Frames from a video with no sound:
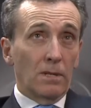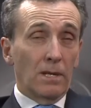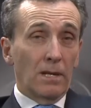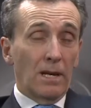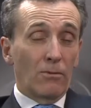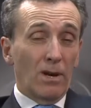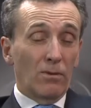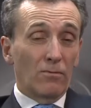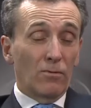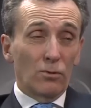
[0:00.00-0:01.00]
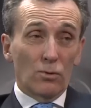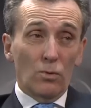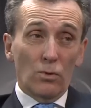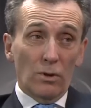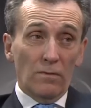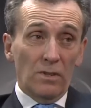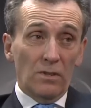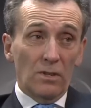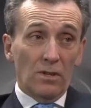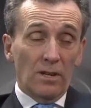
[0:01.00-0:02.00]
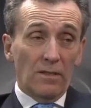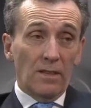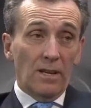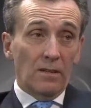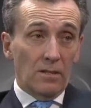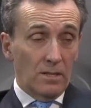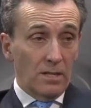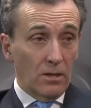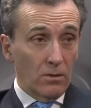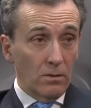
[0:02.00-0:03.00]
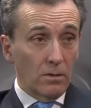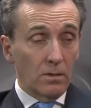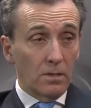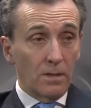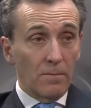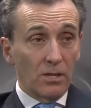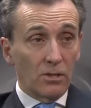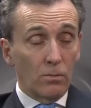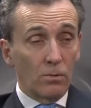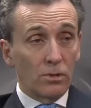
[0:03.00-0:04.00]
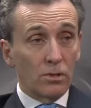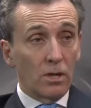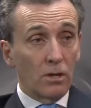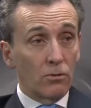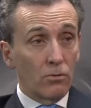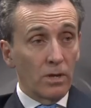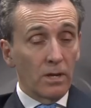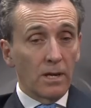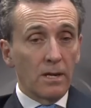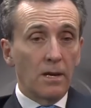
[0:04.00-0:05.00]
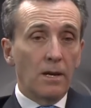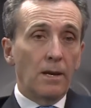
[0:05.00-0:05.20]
around first quarter of this year, and then second semester will start growing again.